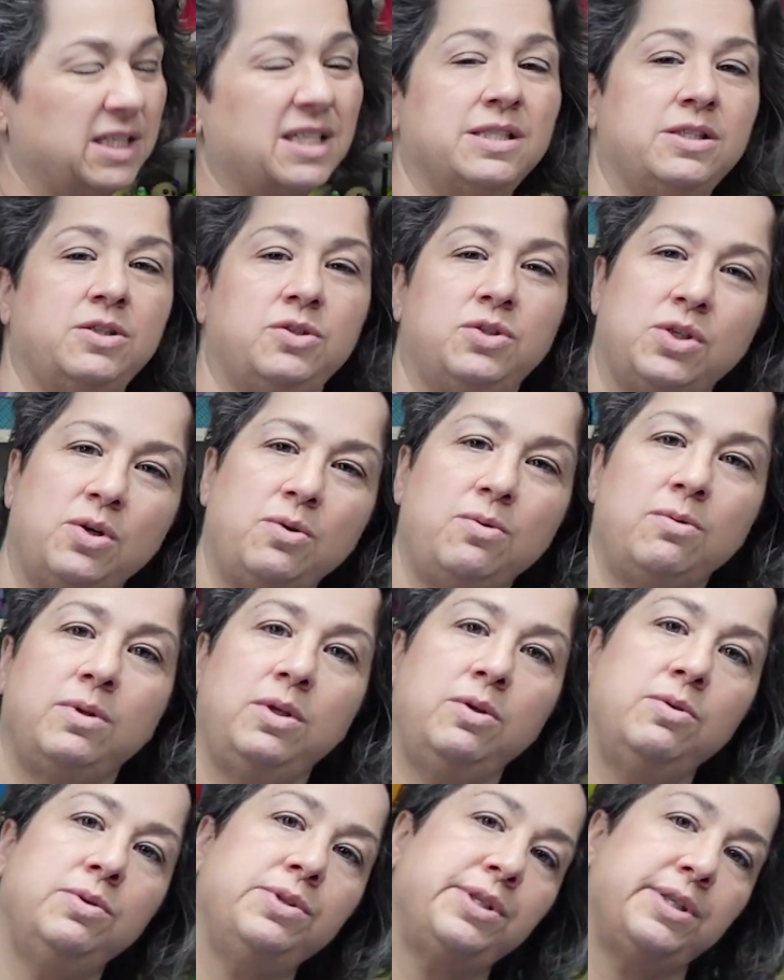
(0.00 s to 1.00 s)
because you don't
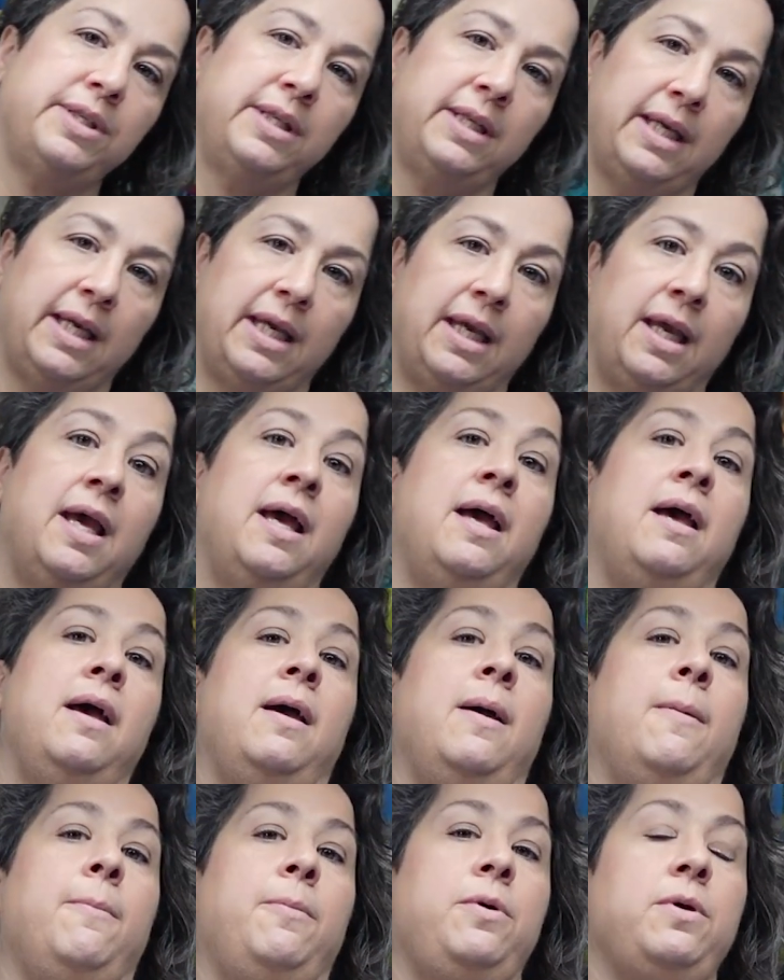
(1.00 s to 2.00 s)
usually
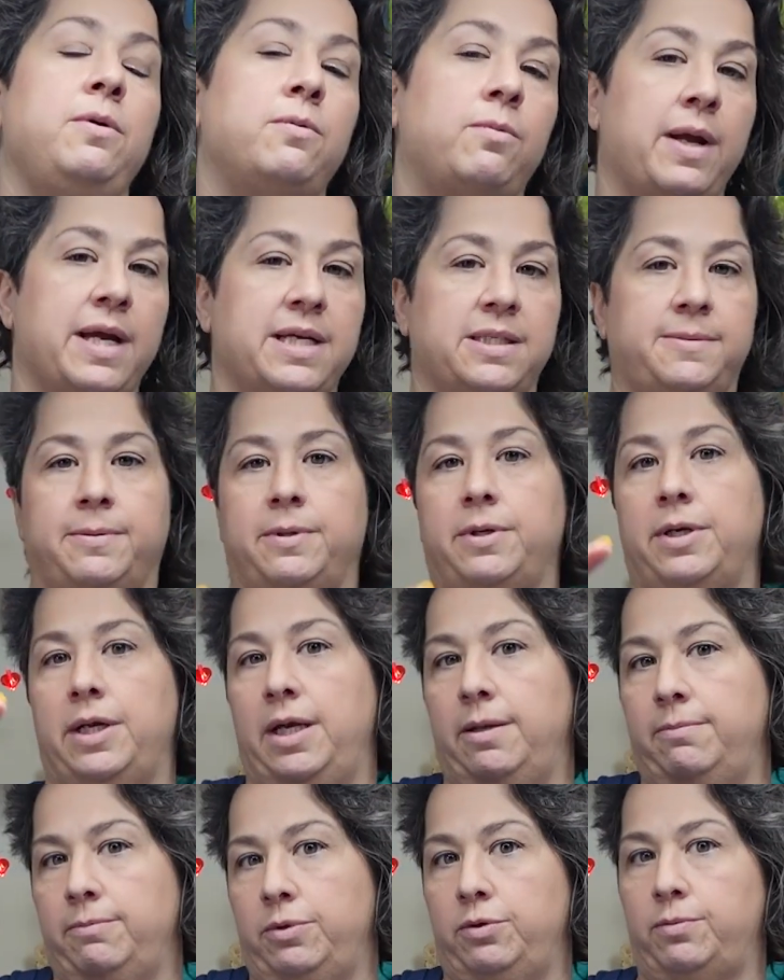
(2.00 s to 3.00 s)
put
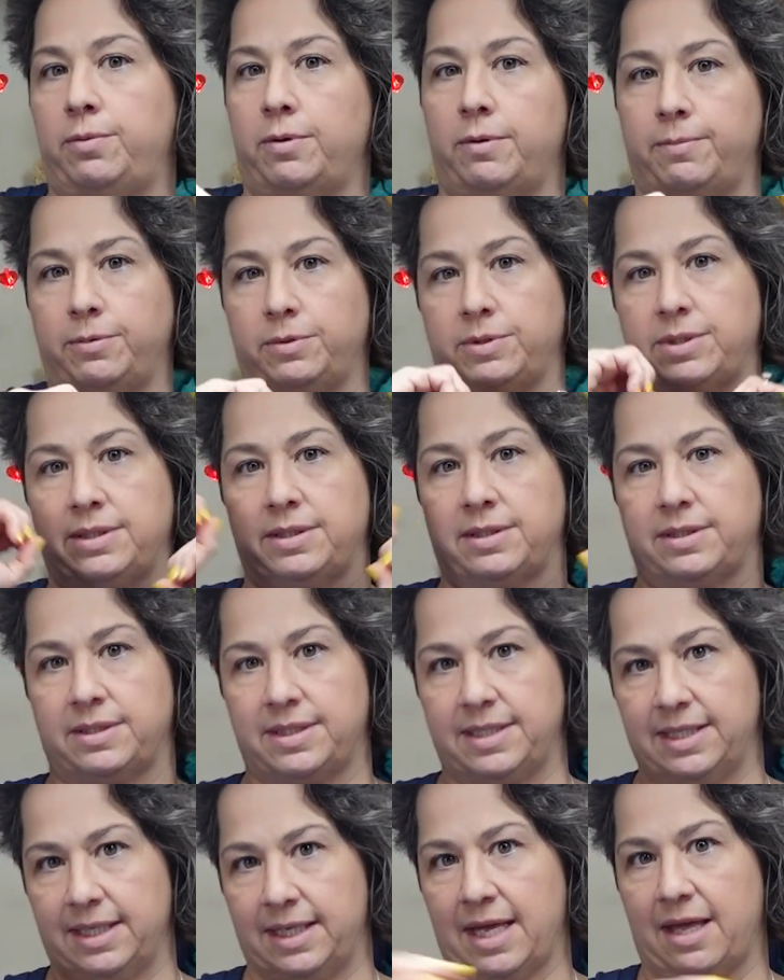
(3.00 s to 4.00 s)
raspberry and blue purples
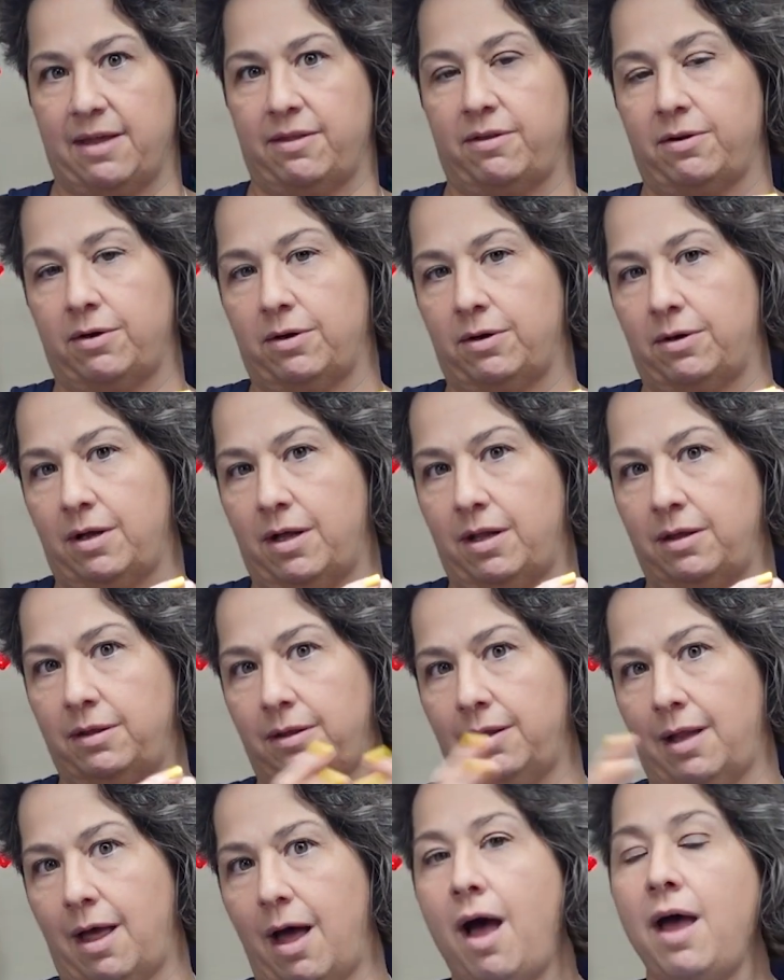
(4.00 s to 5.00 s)
together a
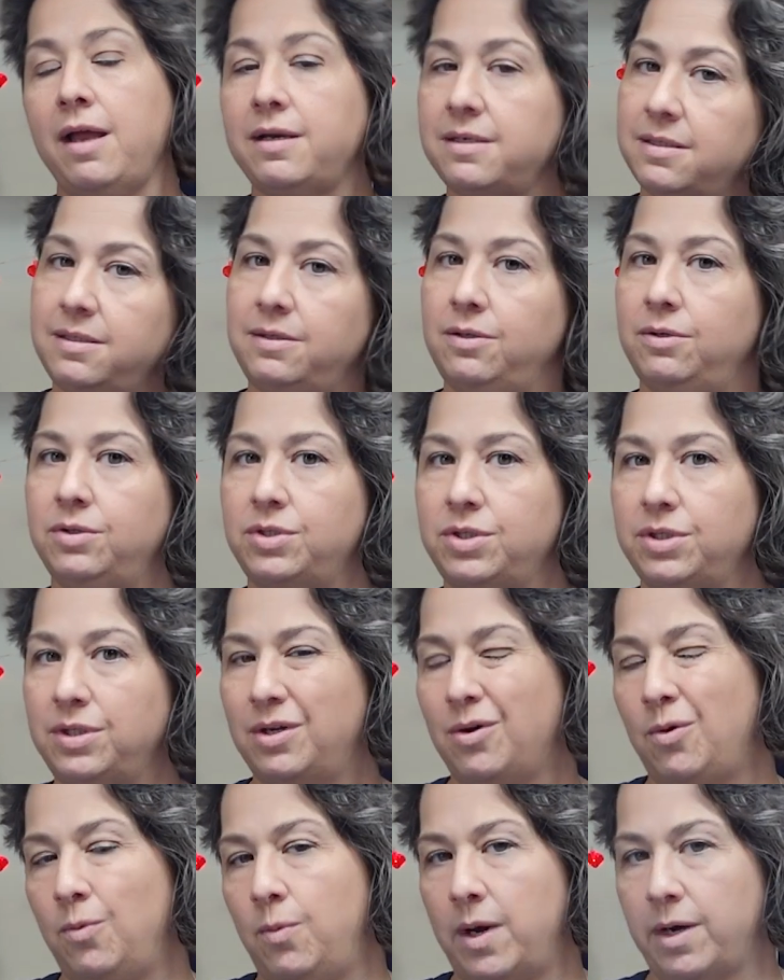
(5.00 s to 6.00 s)
lot. You usually
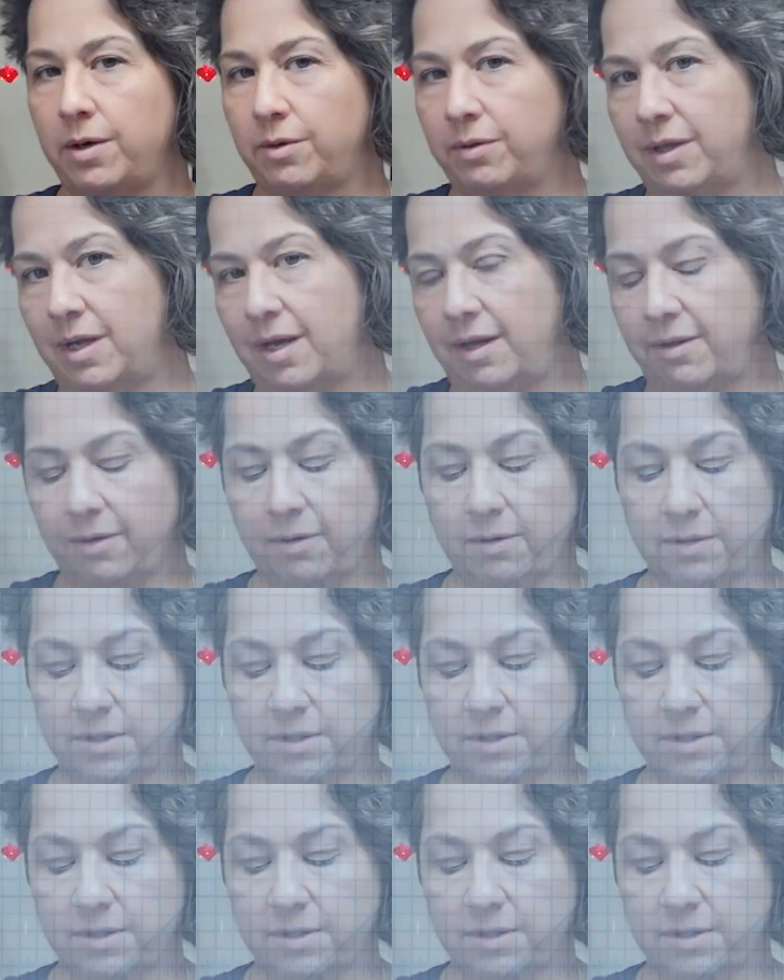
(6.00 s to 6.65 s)
go one or the other,